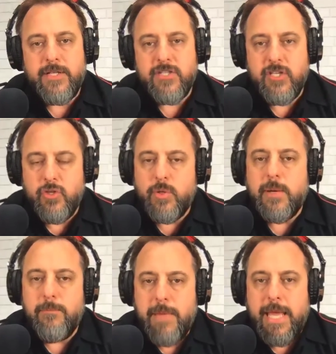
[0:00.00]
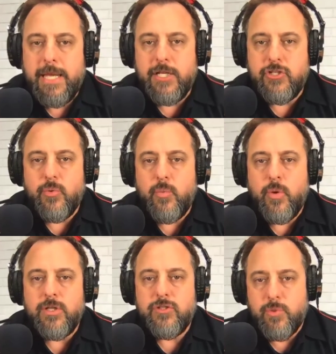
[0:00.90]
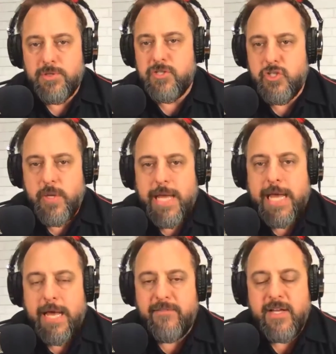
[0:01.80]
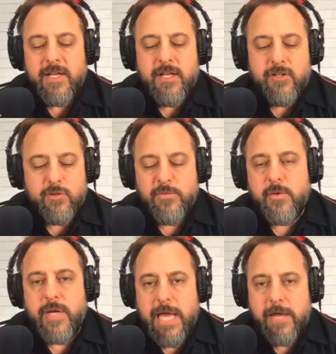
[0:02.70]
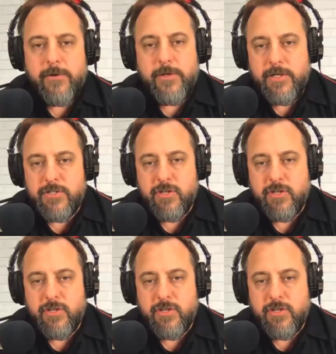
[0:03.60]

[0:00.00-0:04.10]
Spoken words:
is that you can manage what sources you have. So if you inherited